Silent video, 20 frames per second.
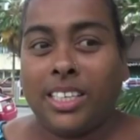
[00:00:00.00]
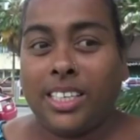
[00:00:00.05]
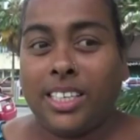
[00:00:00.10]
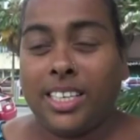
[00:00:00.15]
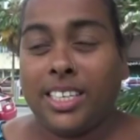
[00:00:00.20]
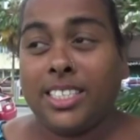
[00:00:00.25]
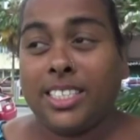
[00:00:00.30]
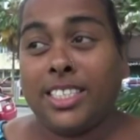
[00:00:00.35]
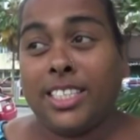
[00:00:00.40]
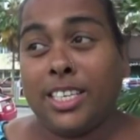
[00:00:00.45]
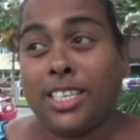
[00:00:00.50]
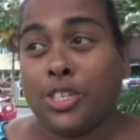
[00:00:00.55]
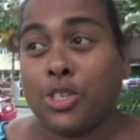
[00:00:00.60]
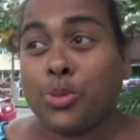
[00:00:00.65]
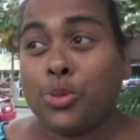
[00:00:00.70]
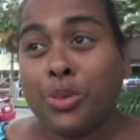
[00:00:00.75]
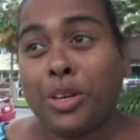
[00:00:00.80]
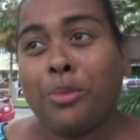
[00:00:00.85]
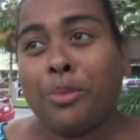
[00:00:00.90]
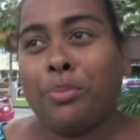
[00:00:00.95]
Yes, there
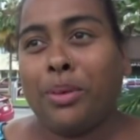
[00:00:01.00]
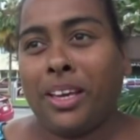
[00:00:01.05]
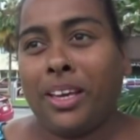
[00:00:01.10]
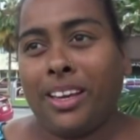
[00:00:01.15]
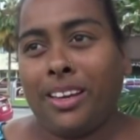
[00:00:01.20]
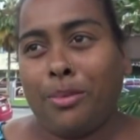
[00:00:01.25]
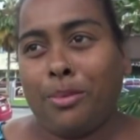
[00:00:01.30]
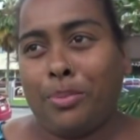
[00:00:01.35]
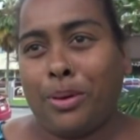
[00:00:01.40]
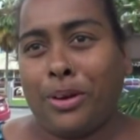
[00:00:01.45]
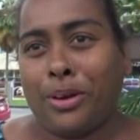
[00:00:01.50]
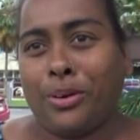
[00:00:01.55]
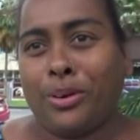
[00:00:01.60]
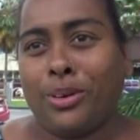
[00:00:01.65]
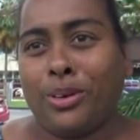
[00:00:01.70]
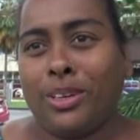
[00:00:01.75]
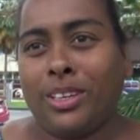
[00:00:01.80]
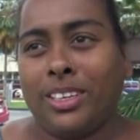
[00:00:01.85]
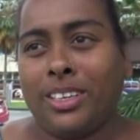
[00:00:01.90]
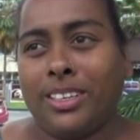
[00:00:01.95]
shouldn't be any
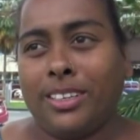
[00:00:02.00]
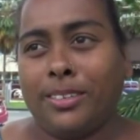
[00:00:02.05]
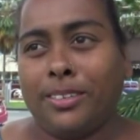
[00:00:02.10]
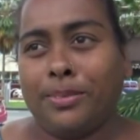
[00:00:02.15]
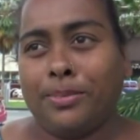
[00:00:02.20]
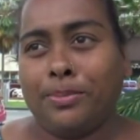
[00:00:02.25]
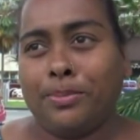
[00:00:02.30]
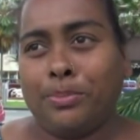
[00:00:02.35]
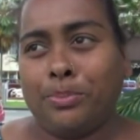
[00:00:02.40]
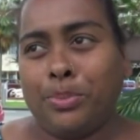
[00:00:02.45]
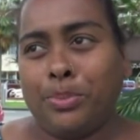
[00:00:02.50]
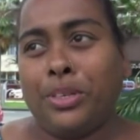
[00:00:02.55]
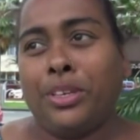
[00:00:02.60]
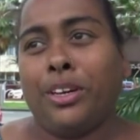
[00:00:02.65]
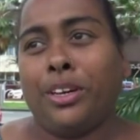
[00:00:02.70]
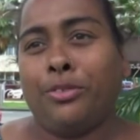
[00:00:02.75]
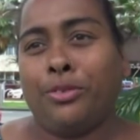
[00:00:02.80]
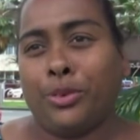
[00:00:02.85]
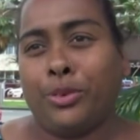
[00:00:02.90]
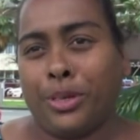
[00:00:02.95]
parole
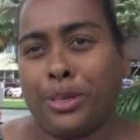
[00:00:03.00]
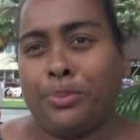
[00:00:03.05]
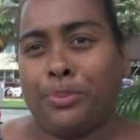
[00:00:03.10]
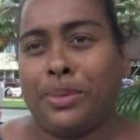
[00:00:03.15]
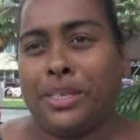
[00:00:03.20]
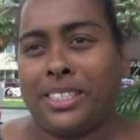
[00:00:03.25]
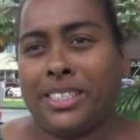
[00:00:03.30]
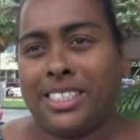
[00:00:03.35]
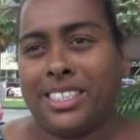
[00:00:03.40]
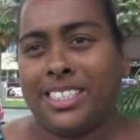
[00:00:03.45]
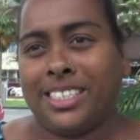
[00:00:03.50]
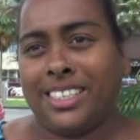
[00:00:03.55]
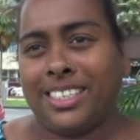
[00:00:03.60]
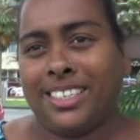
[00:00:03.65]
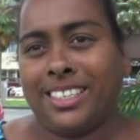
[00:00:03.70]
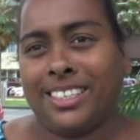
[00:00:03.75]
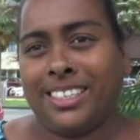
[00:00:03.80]
period for rapists.